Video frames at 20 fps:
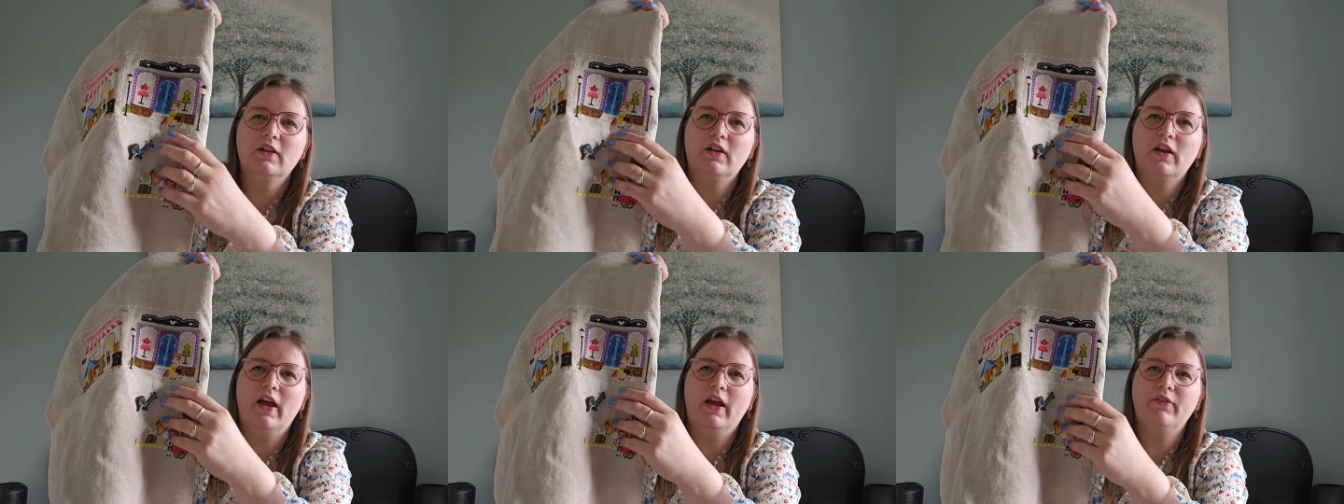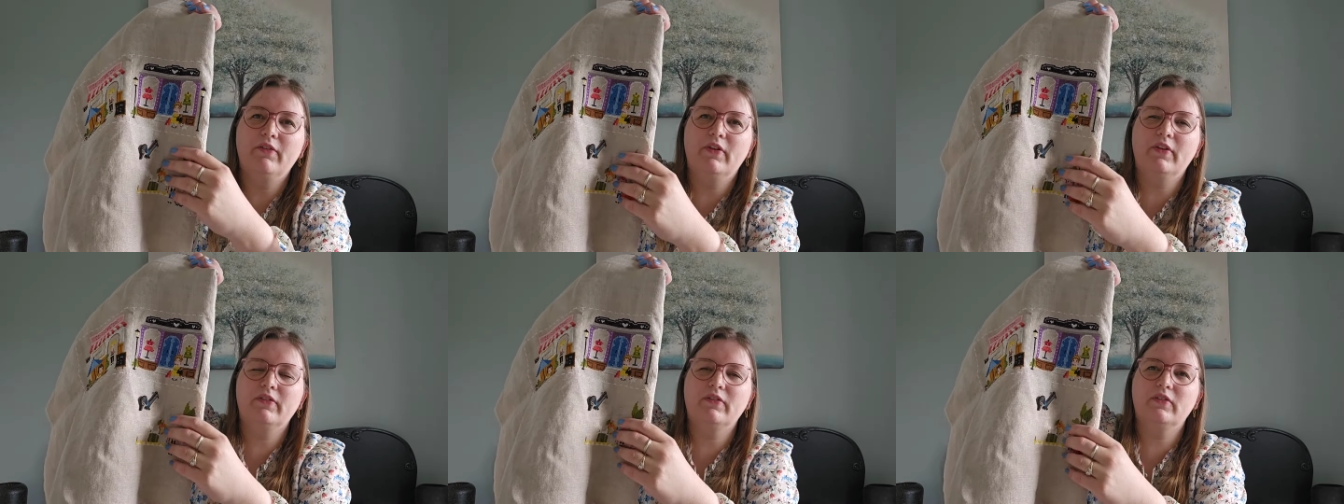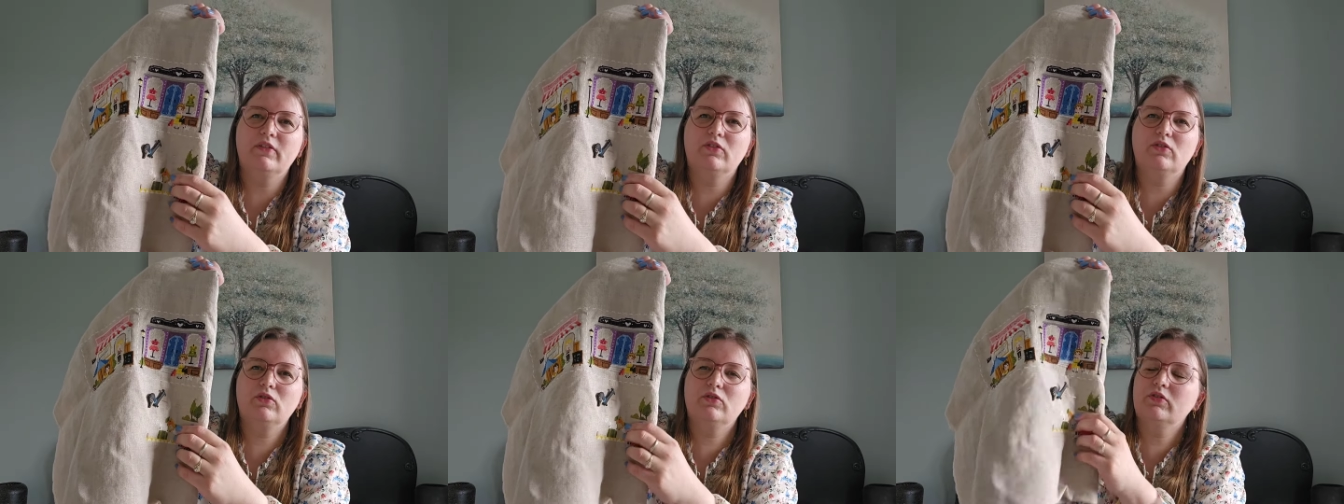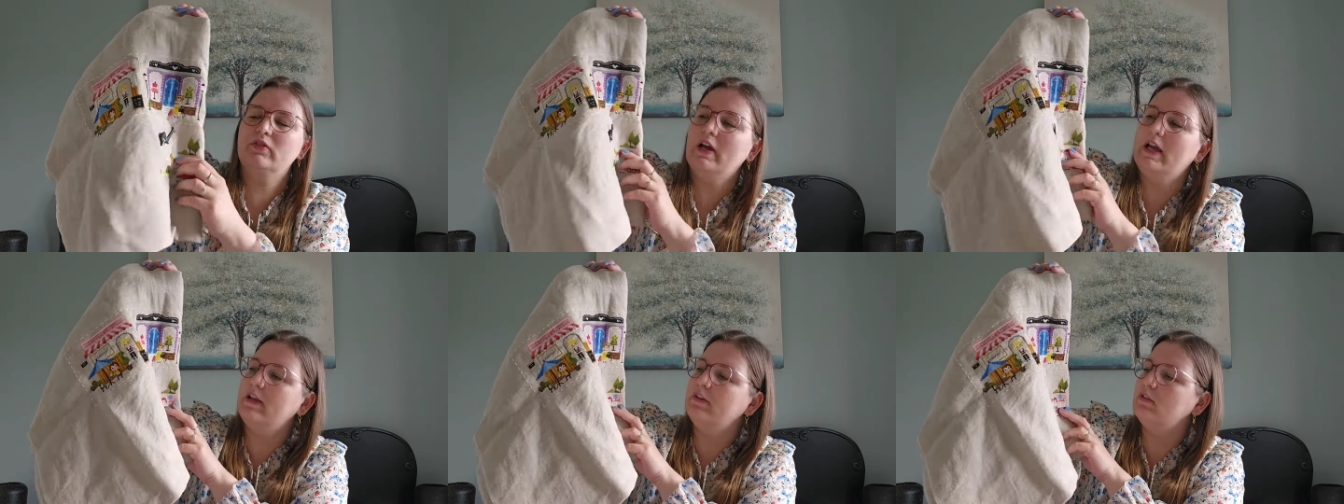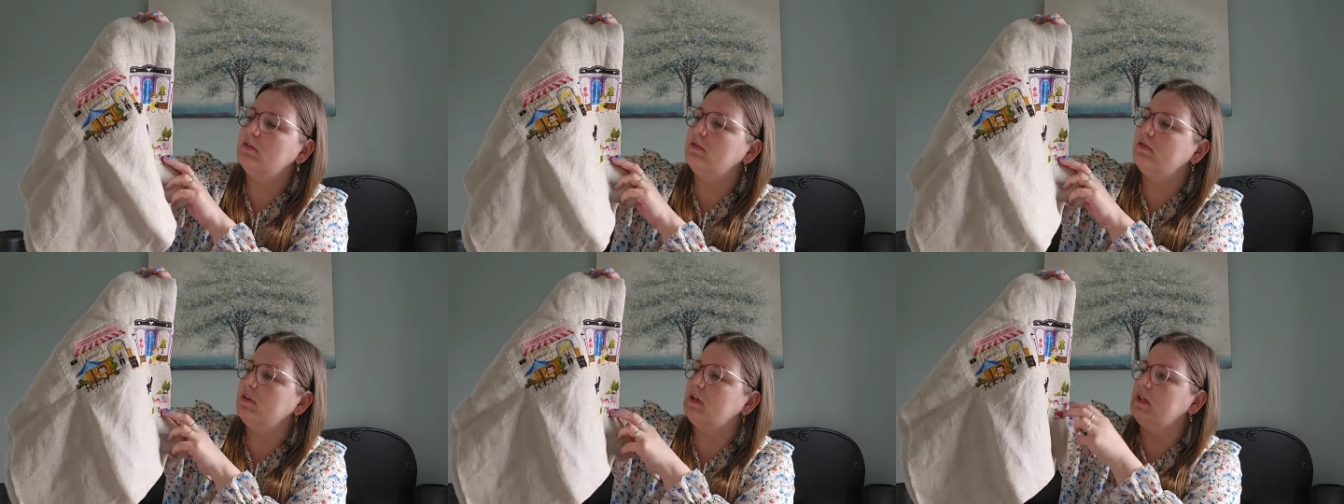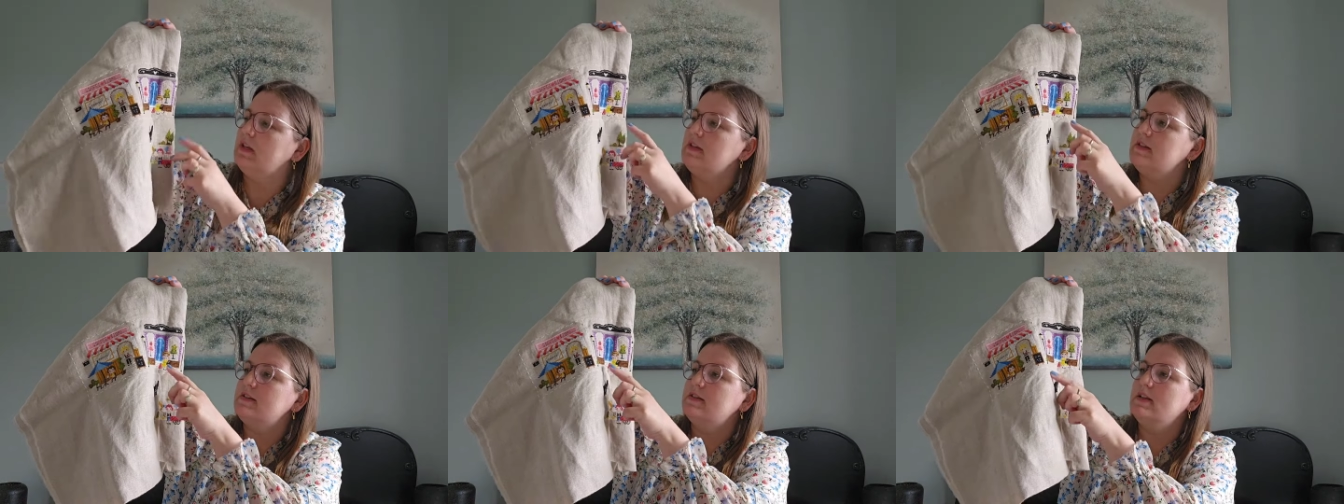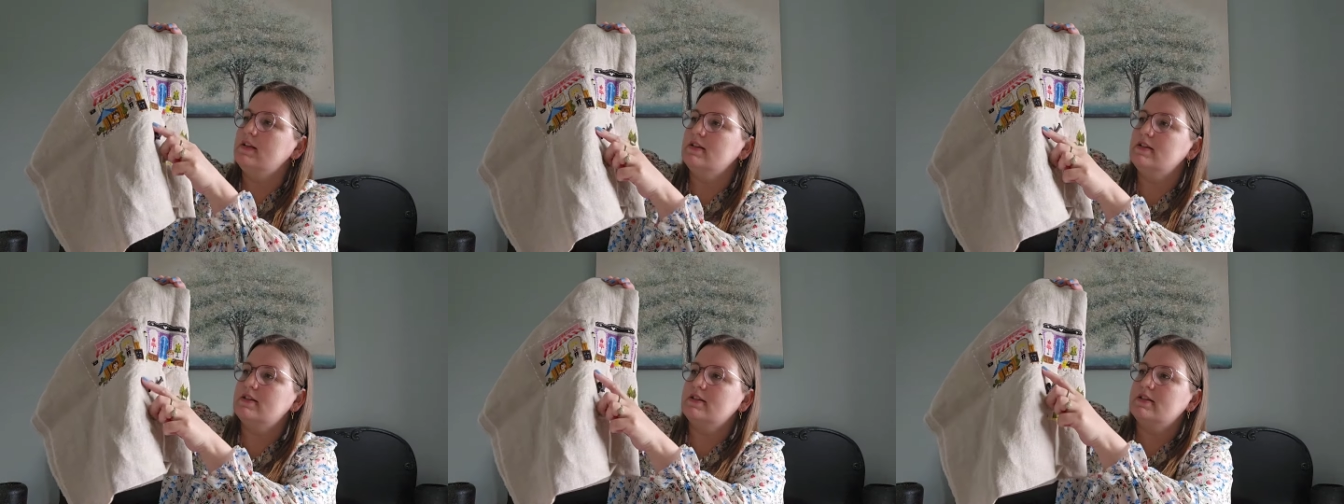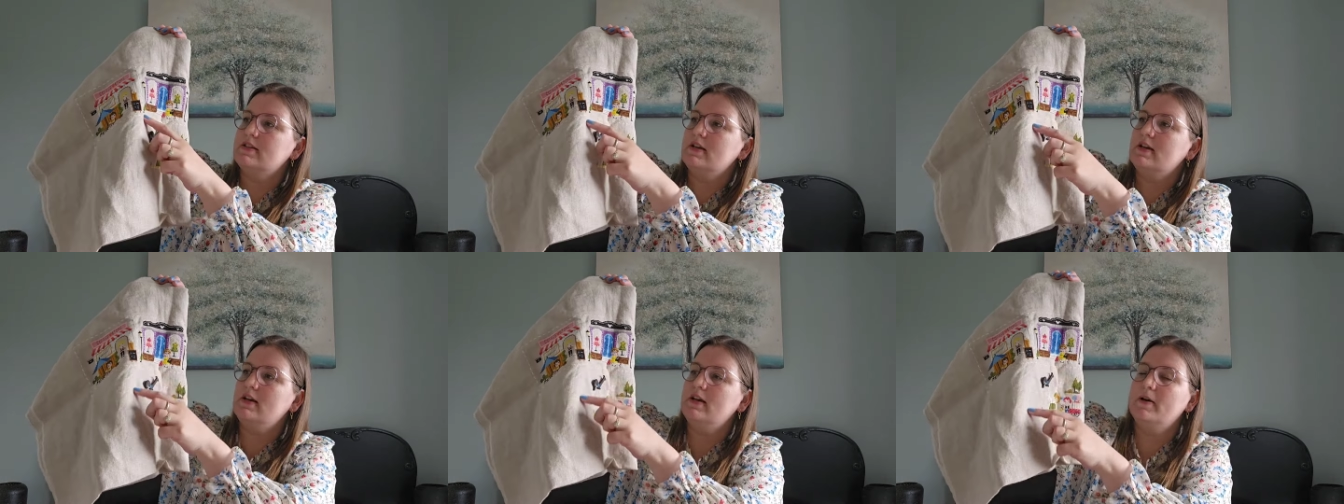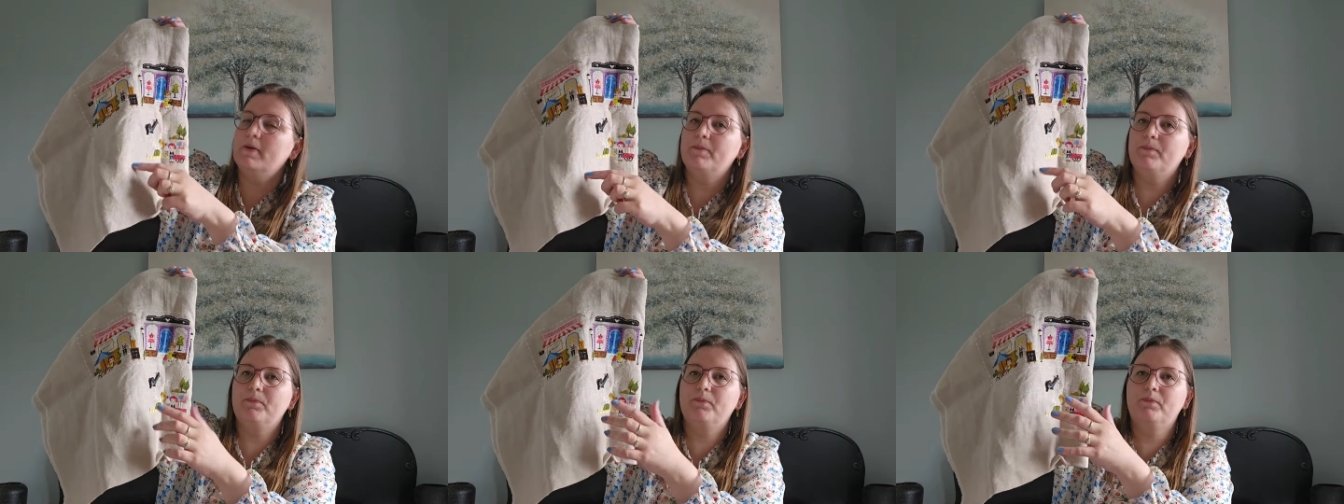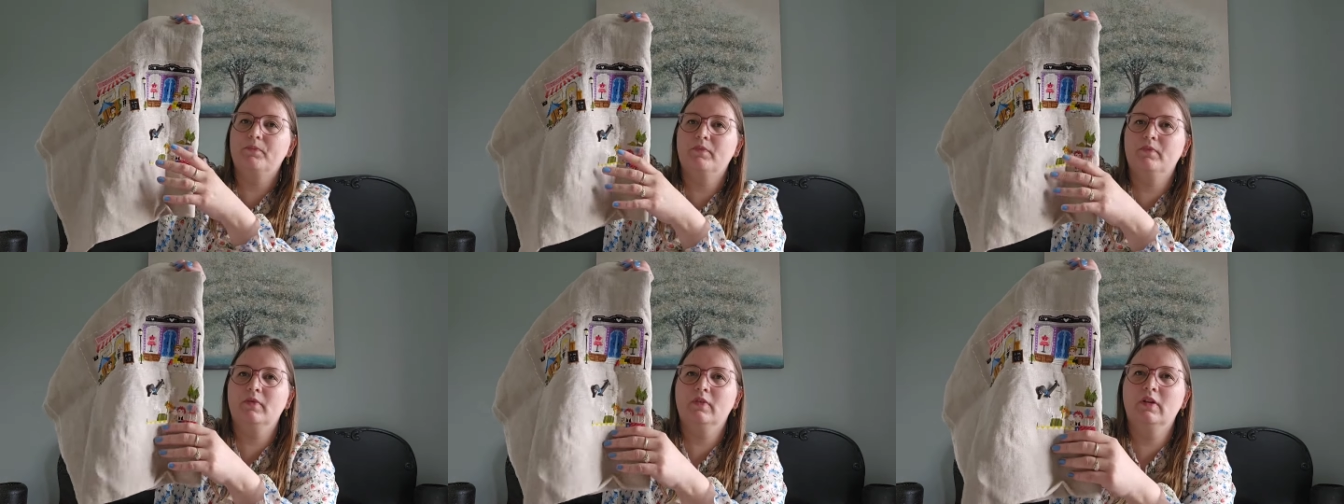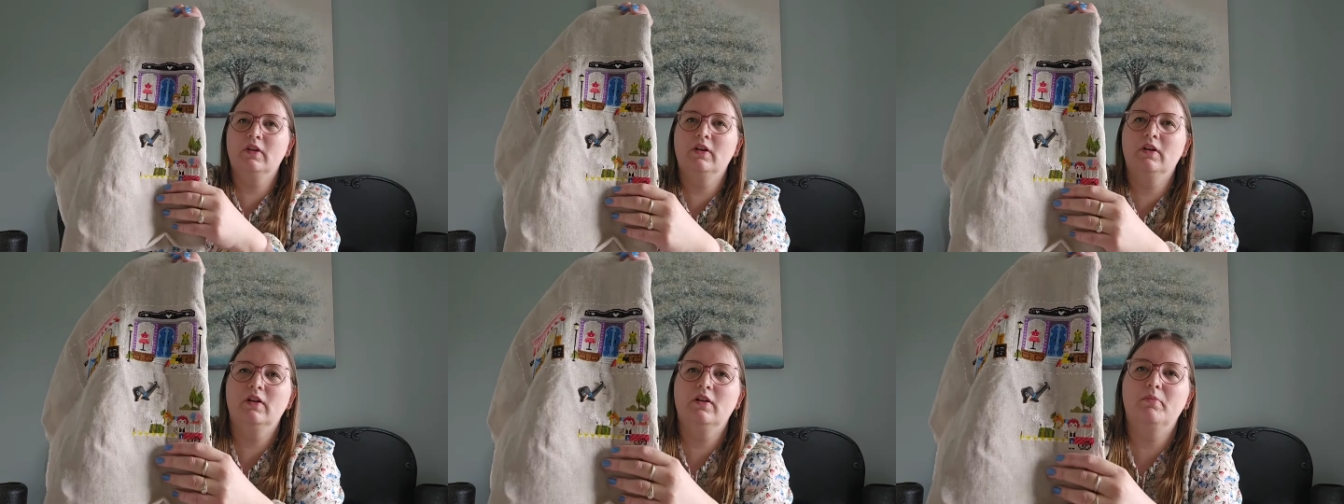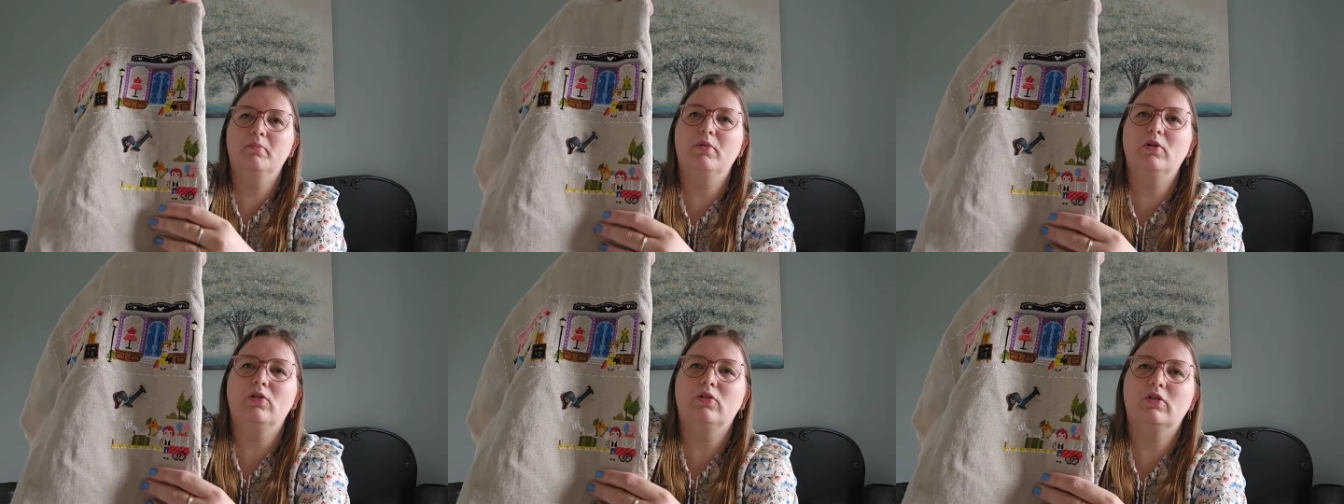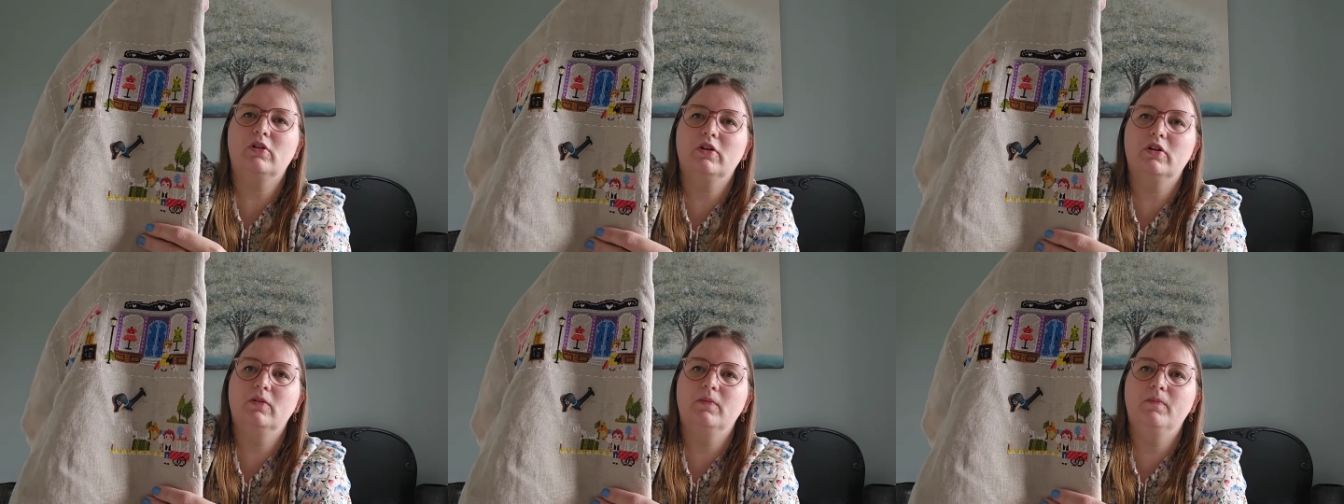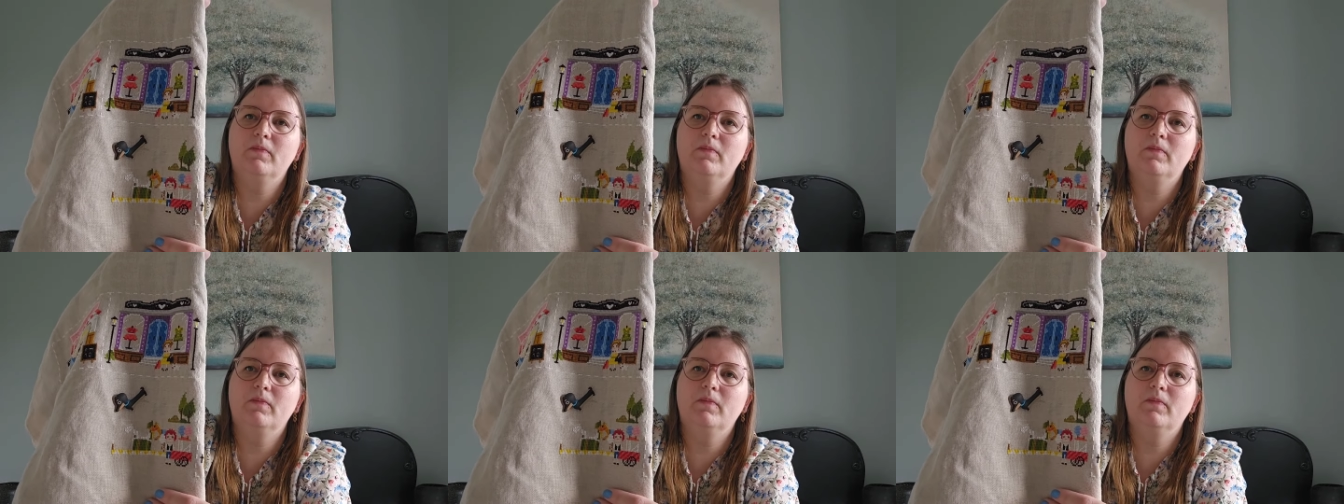I want to try to finish this block,